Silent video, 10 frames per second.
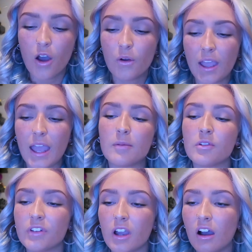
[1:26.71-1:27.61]
Okay,
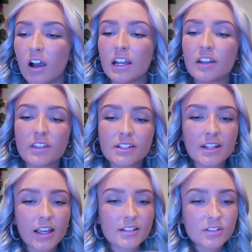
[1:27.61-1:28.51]
moving on. This
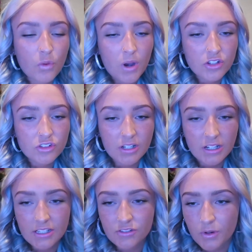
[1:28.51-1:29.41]
next
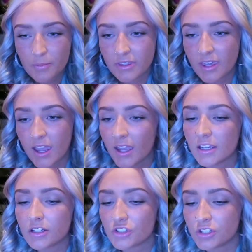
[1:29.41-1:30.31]
question is from
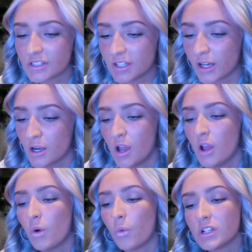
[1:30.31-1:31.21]
Kay. She said,
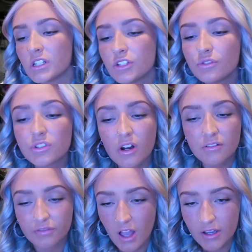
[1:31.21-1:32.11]
when did you
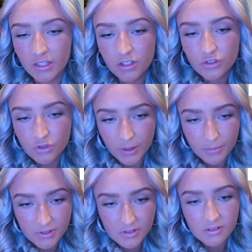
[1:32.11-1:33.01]
start vlogging your
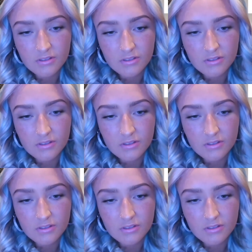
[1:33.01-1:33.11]
trips?